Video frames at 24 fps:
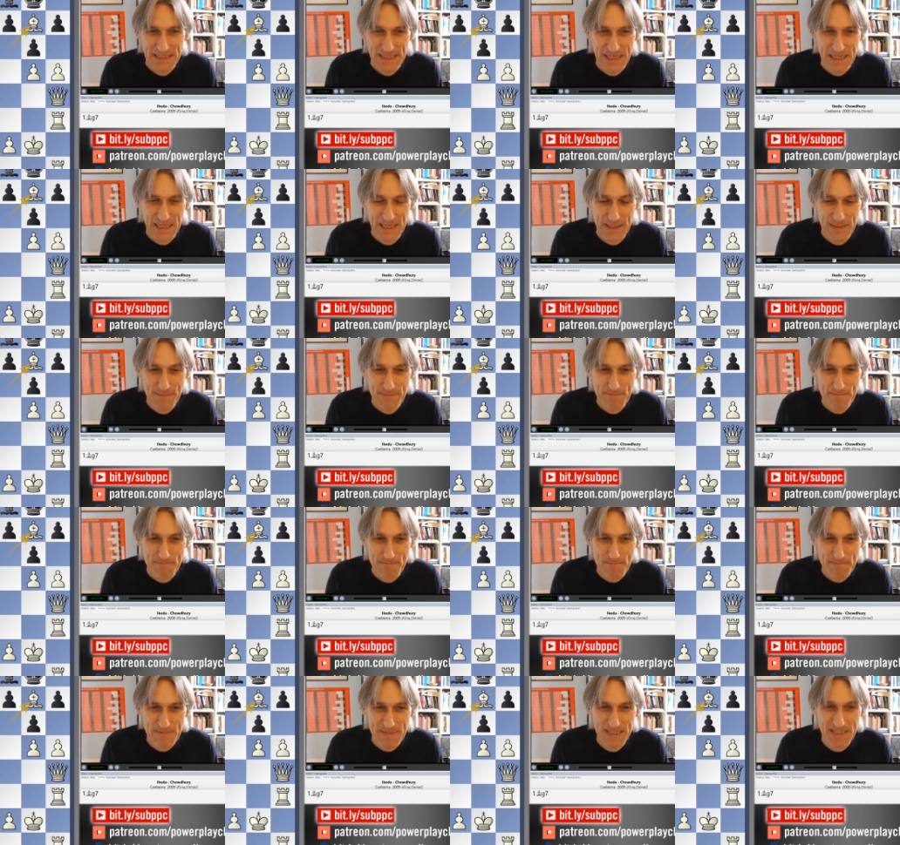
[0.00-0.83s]

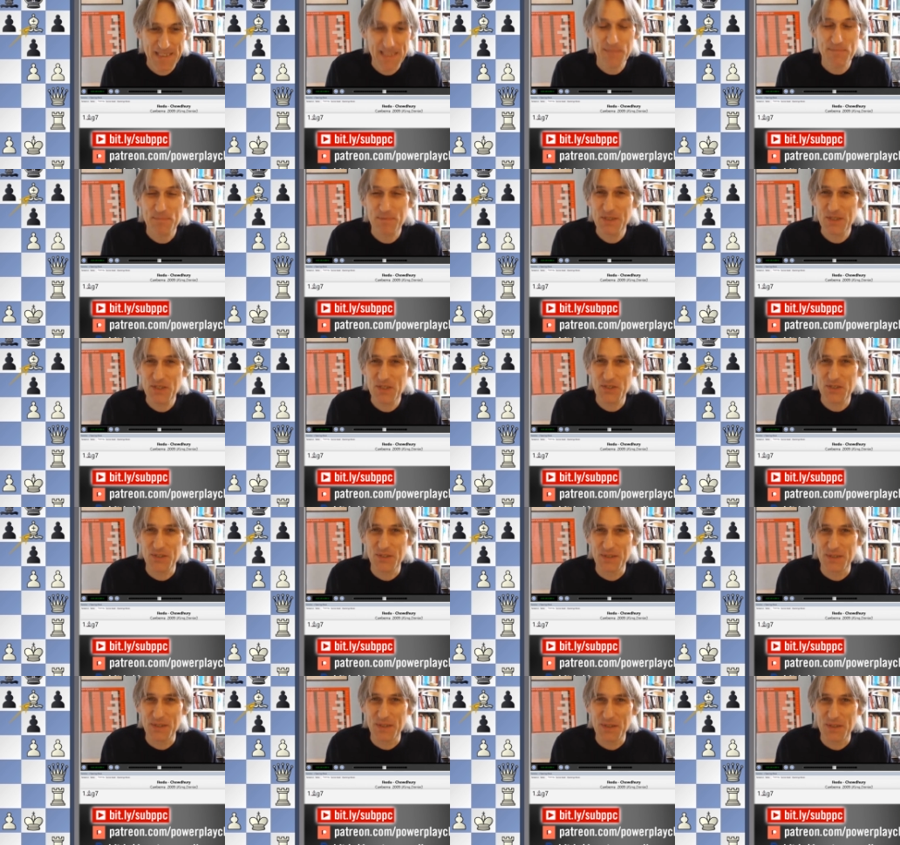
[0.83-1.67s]
Um, in this
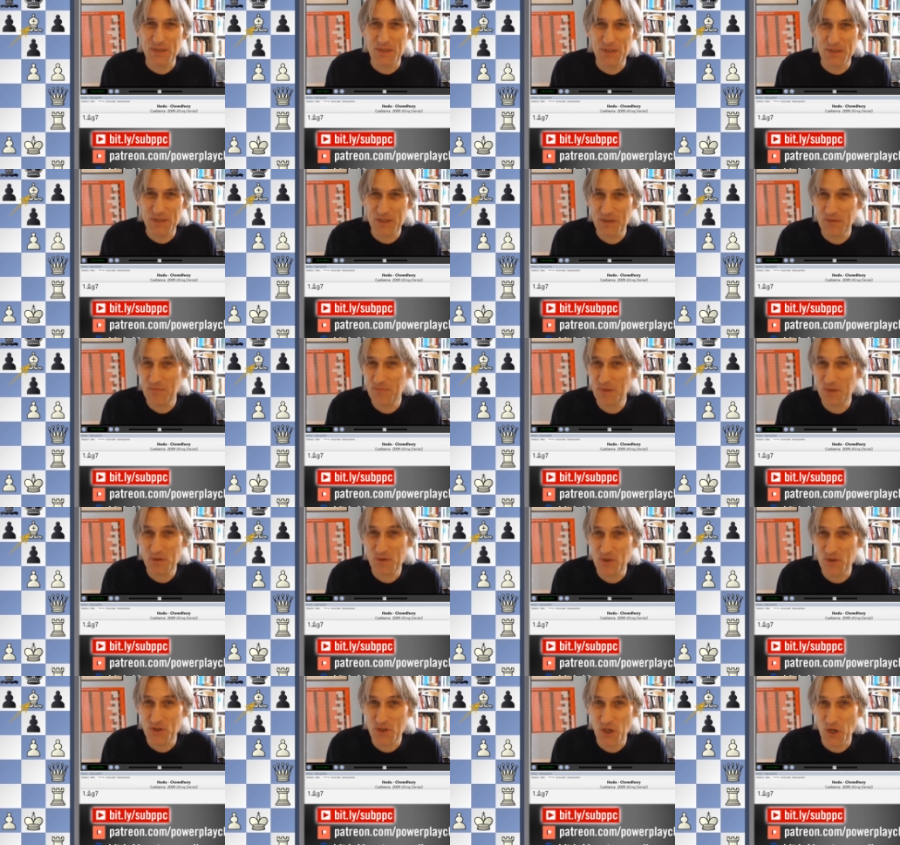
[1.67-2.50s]
position, the
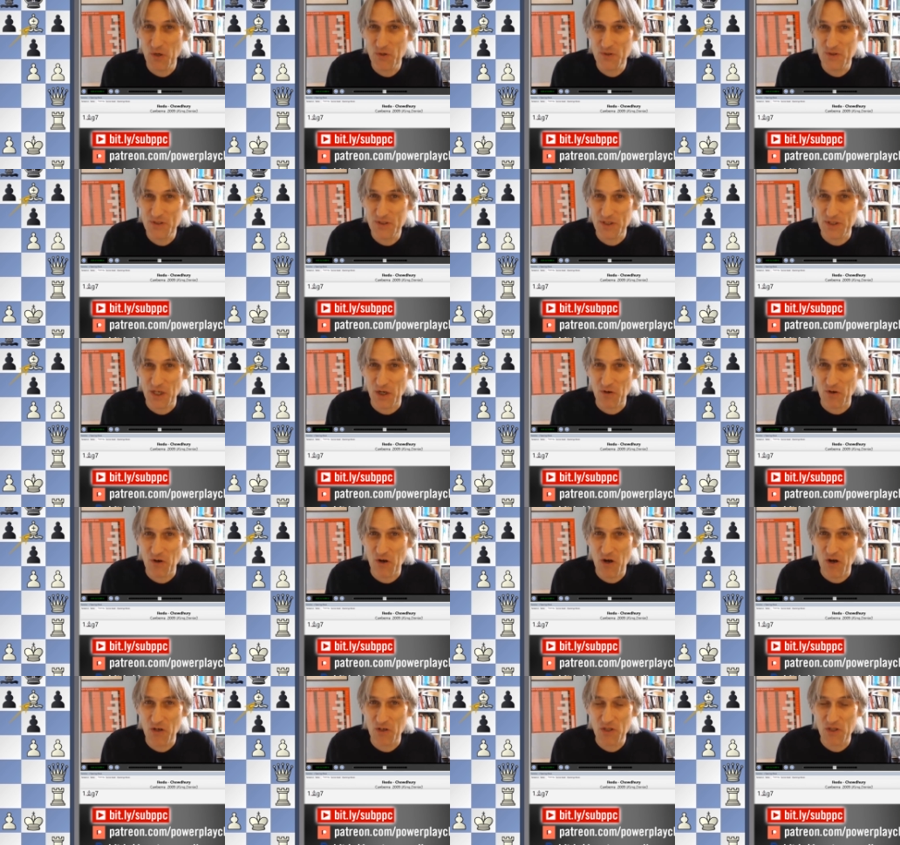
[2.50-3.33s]
computer shows
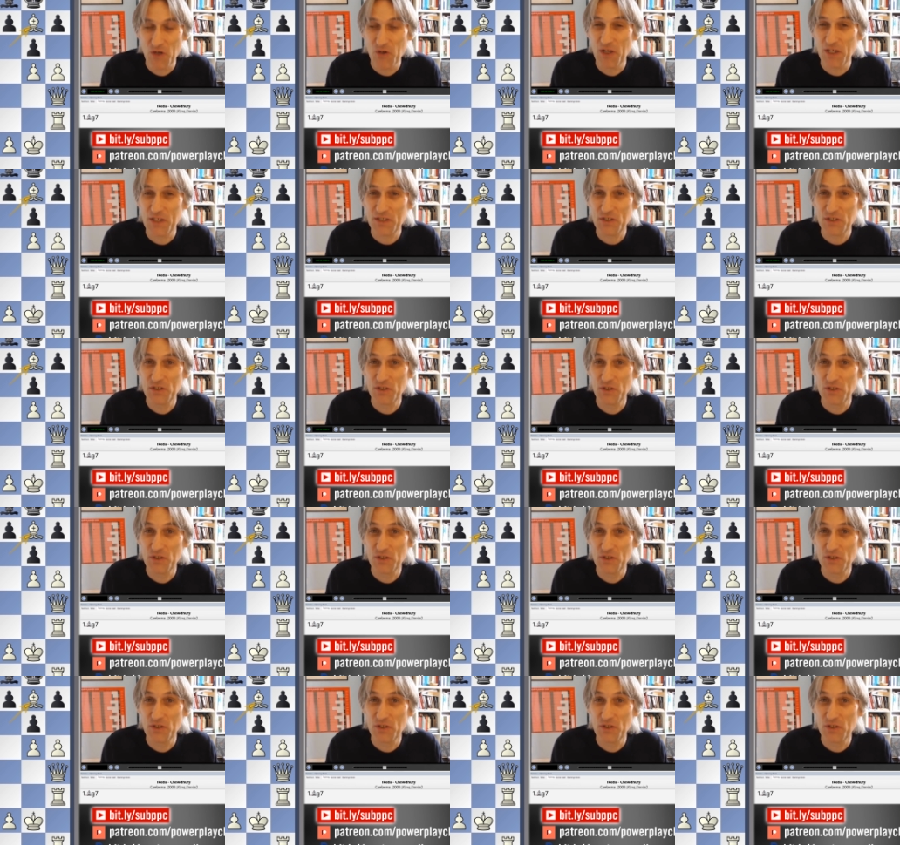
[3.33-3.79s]
there are no less